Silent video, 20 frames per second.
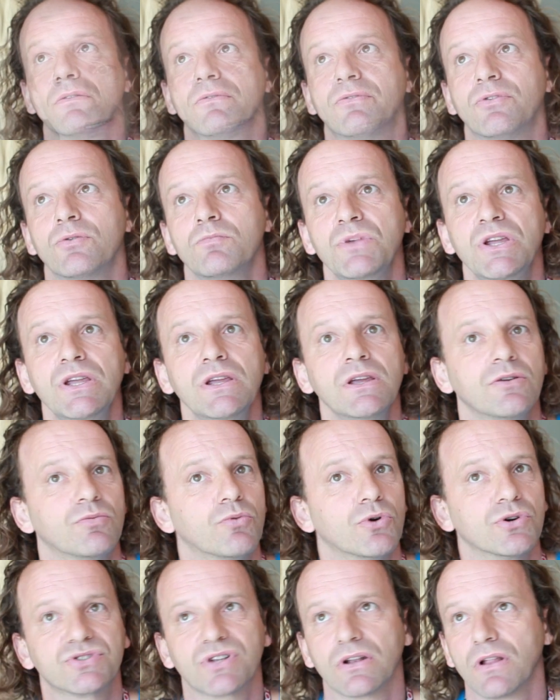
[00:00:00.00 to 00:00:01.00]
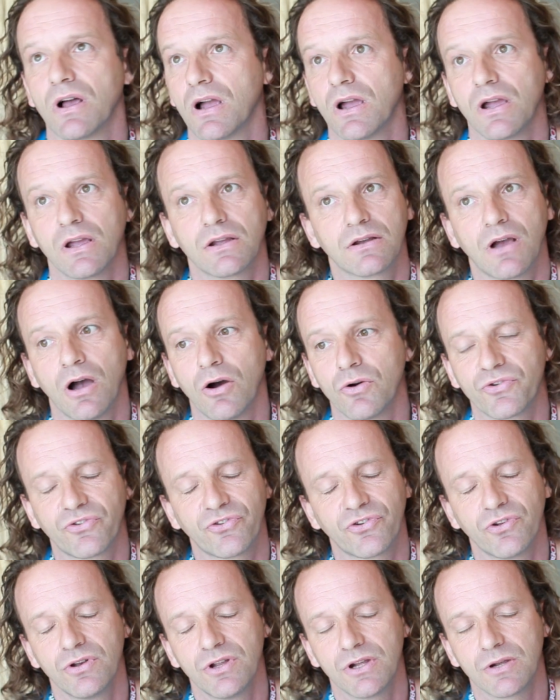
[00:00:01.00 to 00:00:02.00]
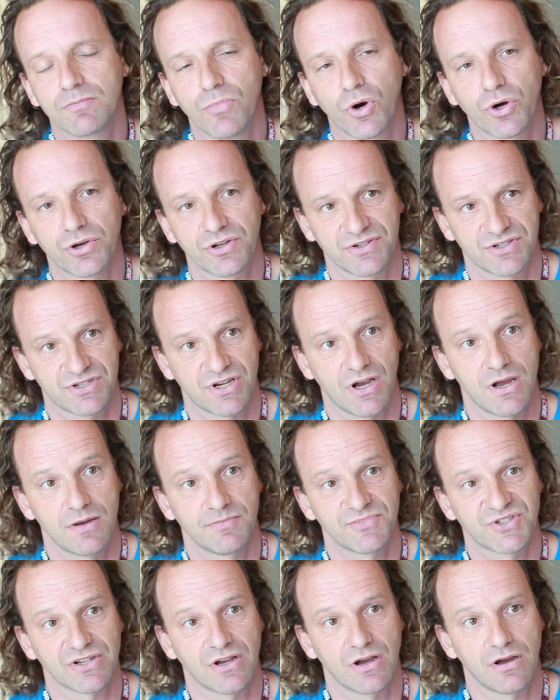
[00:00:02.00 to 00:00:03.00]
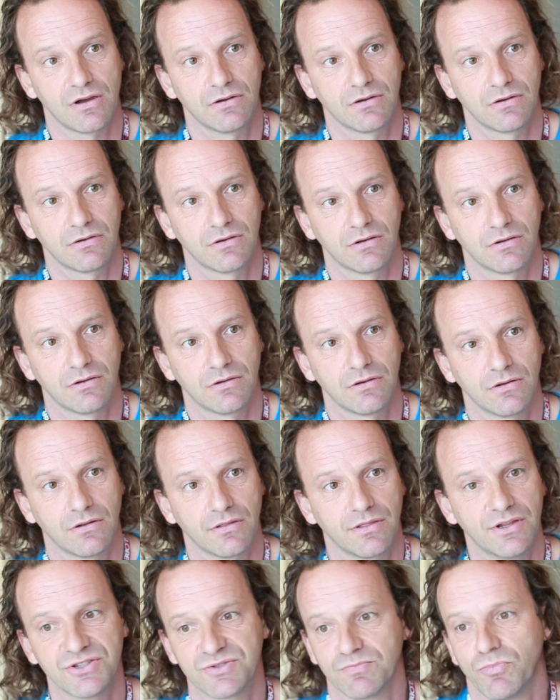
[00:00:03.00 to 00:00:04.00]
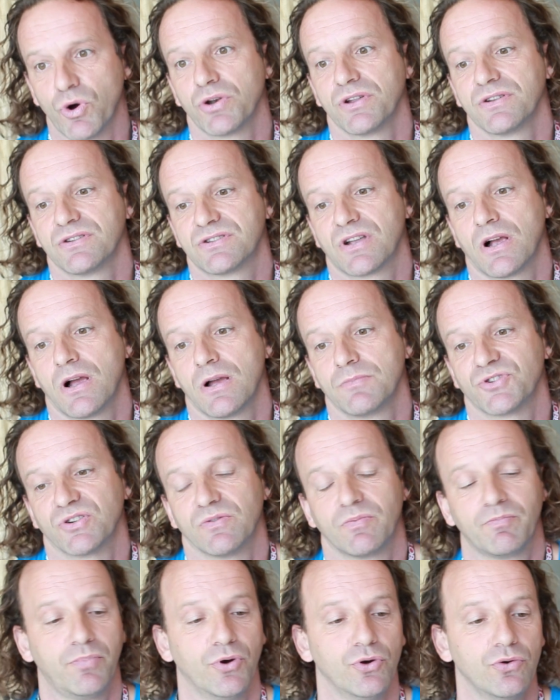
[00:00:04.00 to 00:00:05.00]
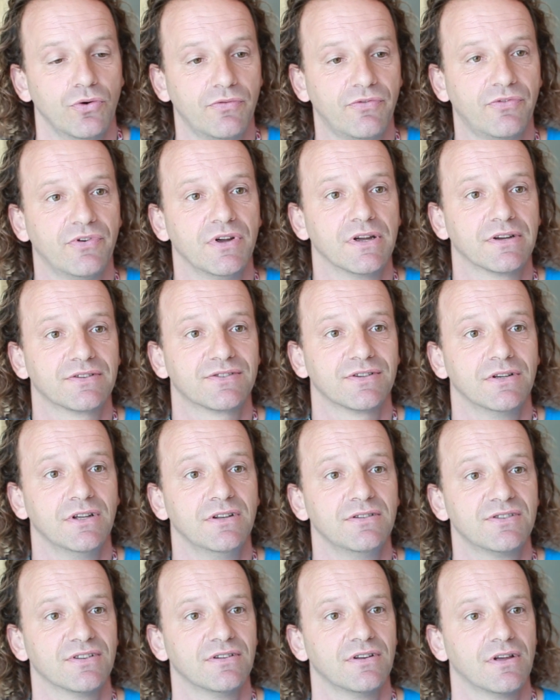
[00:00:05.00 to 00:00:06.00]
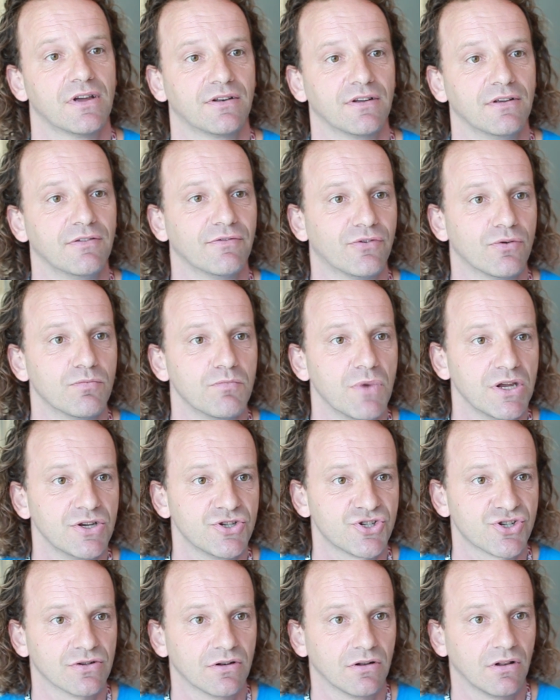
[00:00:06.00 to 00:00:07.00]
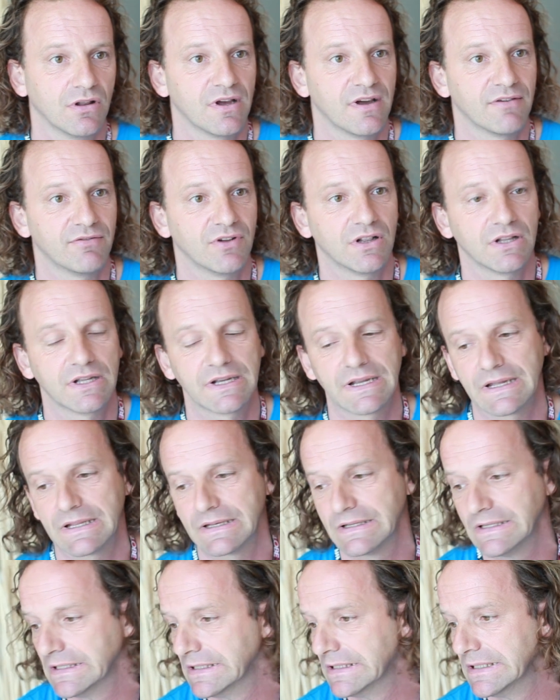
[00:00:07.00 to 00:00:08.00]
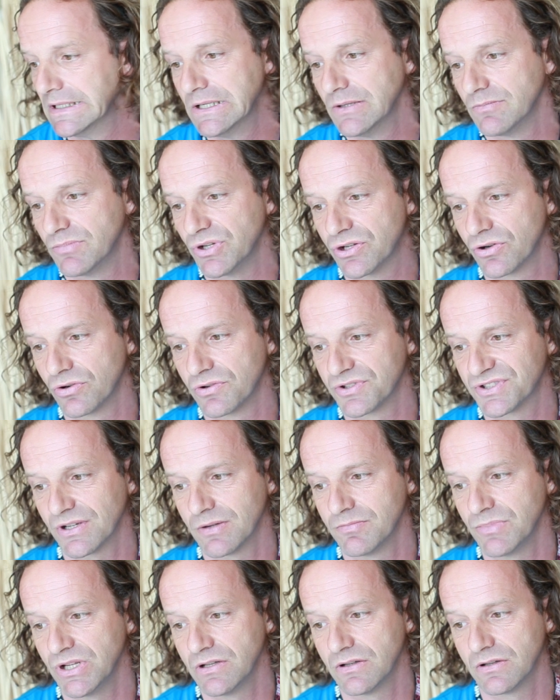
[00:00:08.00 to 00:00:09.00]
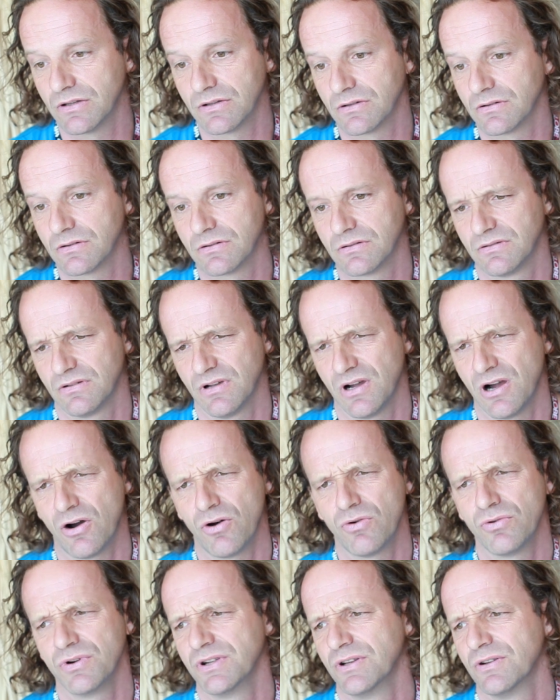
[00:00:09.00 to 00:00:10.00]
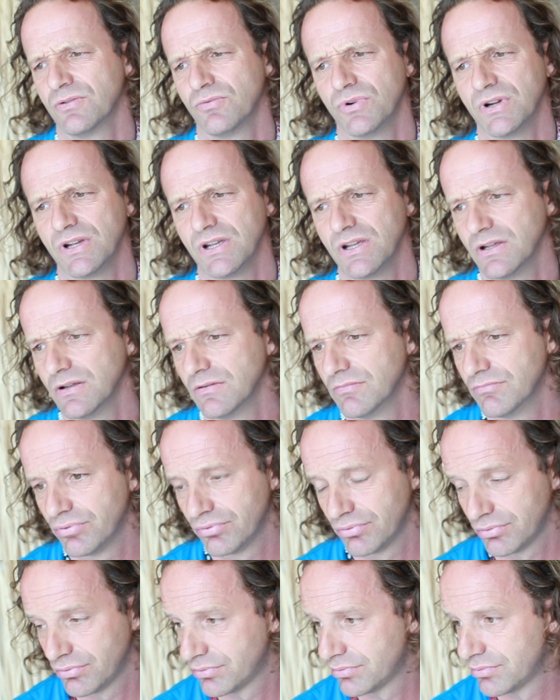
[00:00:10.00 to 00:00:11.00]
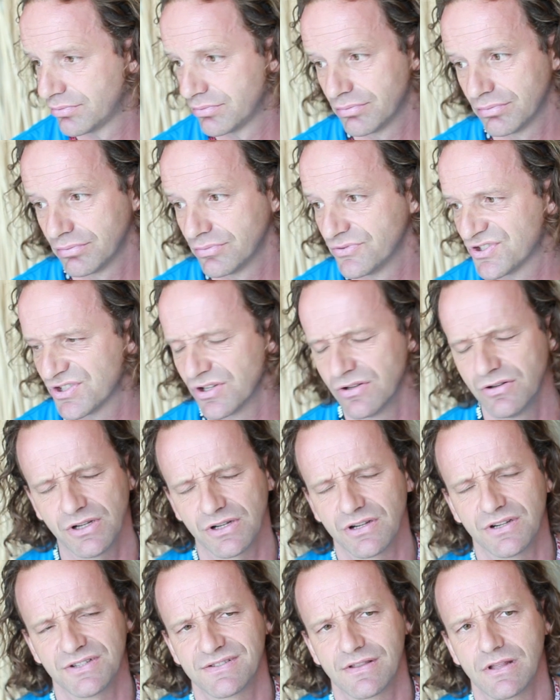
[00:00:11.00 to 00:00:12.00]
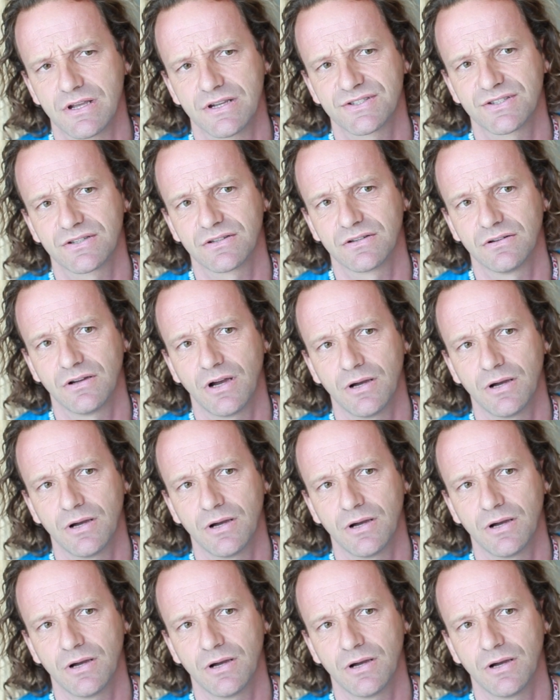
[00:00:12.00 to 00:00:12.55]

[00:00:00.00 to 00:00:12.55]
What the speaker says: For me, it was like how cynic modern times are. these modern times of perfect internet information level, and because, I mean, how in a way cynic is this?